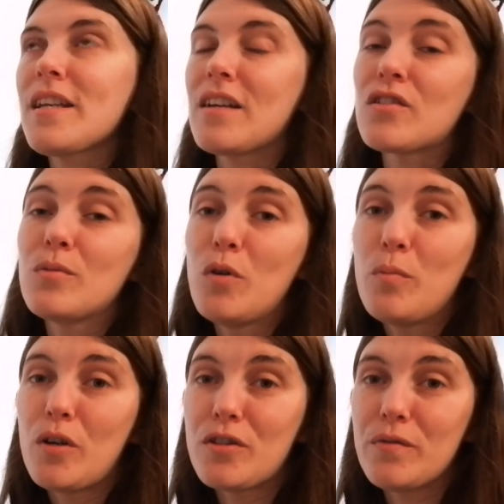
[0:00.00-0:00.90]
Yeah, so the
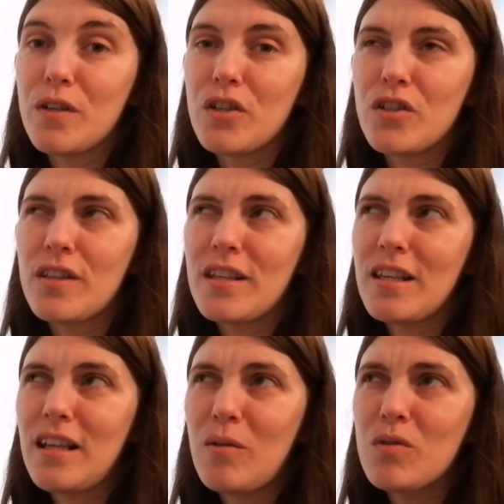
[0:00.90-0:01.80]
more modern version, I
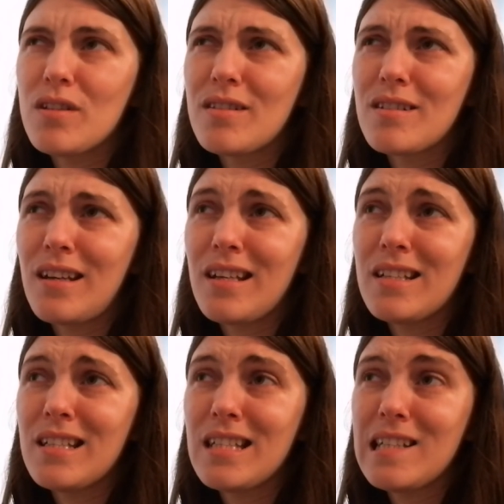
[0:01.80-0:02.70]
think that was
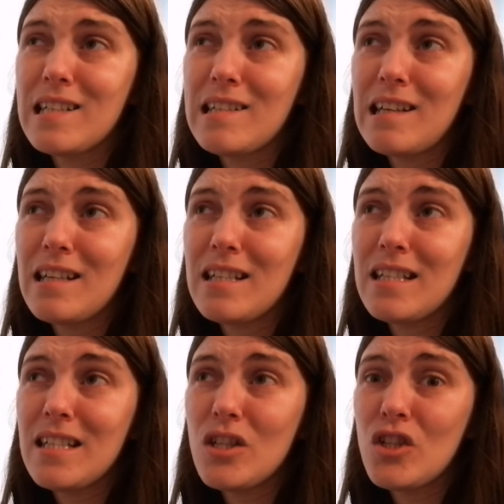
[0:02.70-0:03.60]

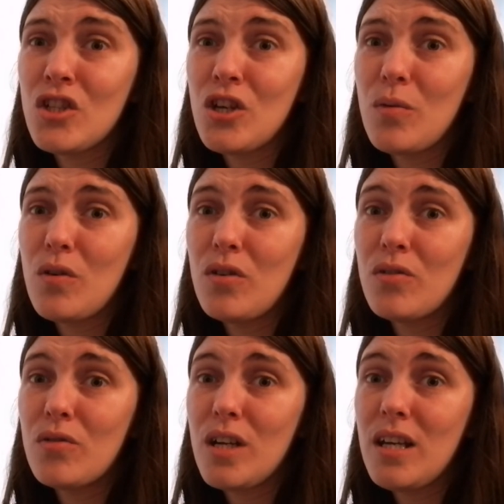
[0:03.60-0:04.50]
1992 or
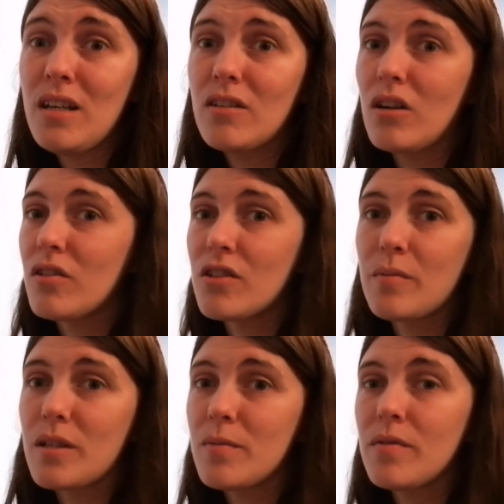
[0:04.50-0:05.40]
3. Gosh,
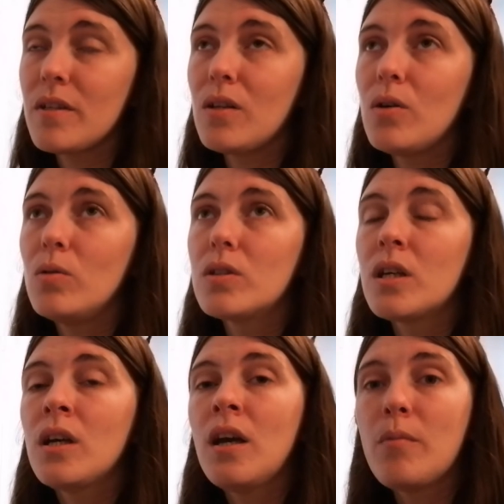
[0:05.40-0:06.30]
that makes me feel old.
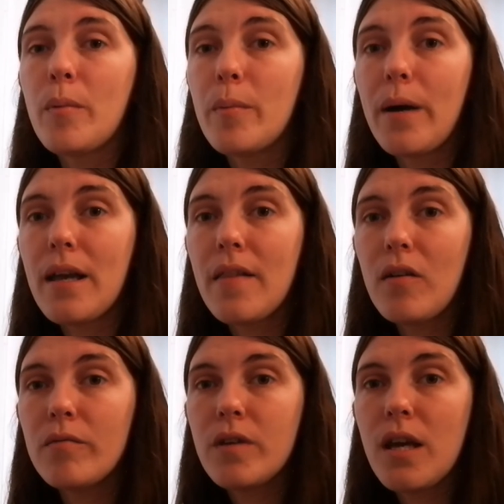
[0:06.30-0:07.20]
I remember buying
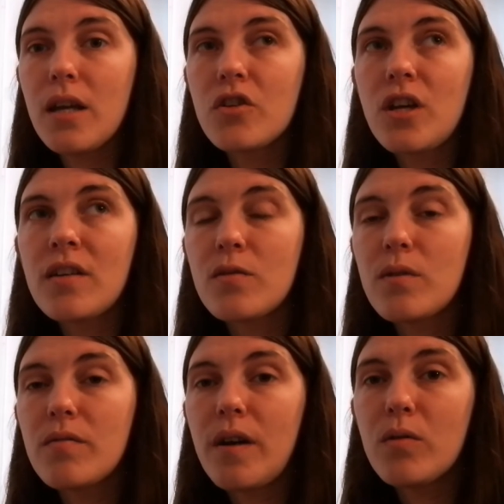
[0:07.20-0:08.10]
that on VHS
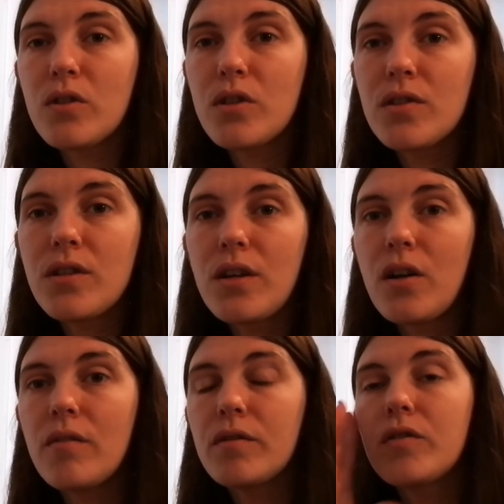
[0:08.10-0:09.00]
with the vouchers that I
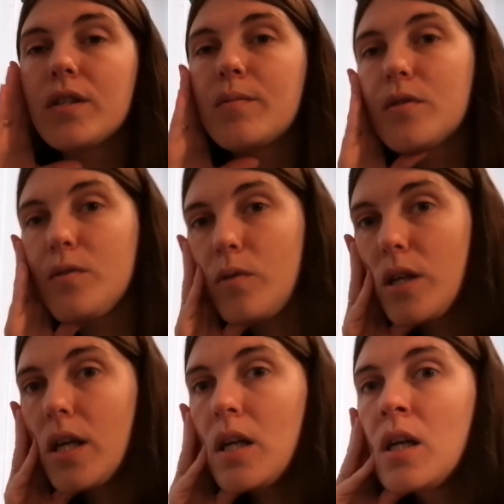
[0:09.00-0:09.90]
got for Christmas one
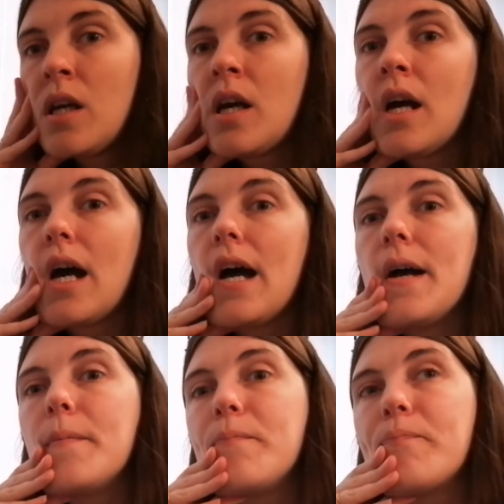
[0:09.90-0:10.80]
year.
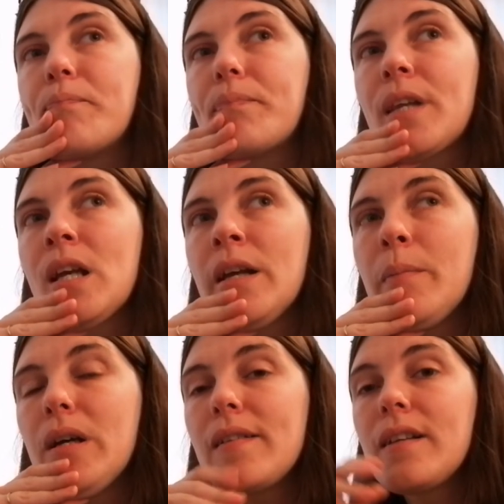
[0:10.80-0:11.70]
Um,
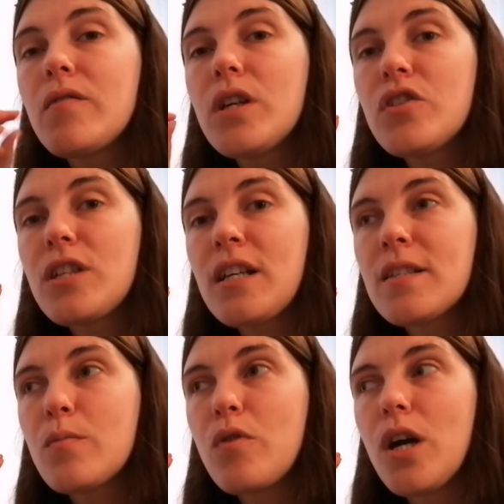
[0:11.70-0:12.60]
Basically, Richard
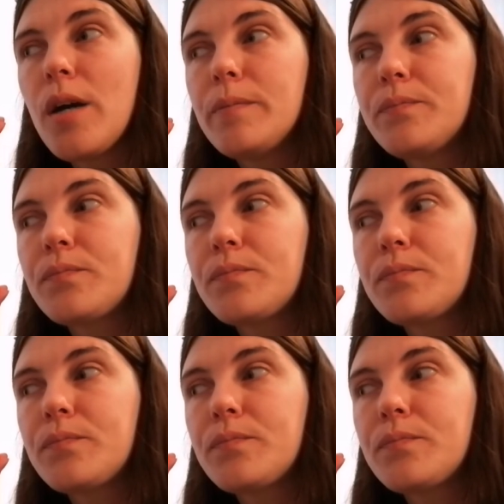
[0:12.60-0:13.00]
Attenborough